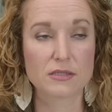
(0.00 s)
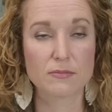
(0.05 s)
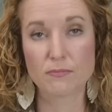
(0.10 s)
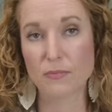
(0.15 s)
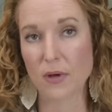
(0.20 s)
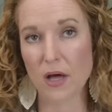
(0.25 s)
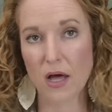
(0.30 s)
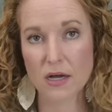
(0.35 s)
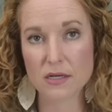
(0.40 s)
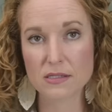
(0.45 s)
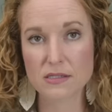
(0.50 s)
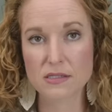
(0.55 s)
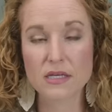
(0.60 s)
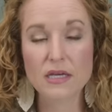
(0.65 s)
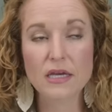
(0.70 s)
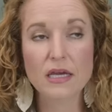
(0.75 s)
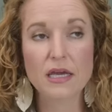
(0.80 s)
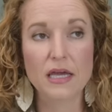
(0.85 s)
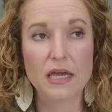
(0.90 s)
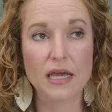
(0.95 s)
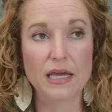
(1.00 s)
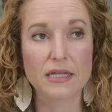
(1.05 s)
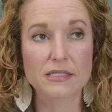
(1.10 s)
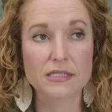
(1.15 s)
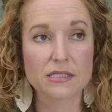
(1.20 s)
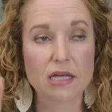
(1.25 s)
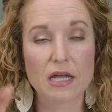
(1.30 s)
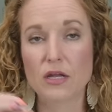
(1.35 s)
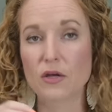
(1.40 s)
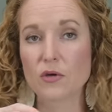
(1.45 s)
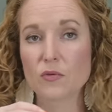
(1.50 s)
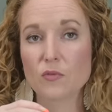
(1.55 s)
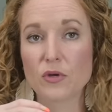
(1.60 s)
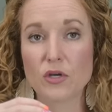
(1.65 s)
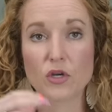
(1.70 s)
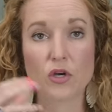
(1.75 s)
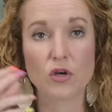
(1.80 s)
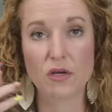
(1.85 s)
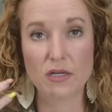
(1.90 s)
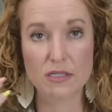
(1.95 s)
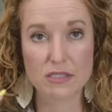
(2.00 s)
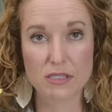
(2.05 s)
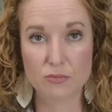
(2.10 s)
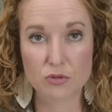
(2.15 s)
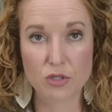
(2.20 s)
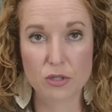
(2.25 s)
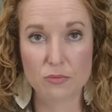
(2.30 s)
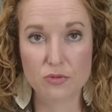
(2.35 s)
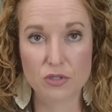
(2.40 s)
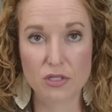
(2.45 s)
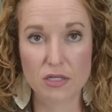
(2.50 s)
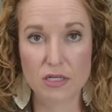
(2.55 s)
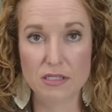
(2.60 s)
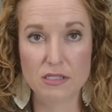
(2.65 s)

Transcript: box. It's not a recurring subscription.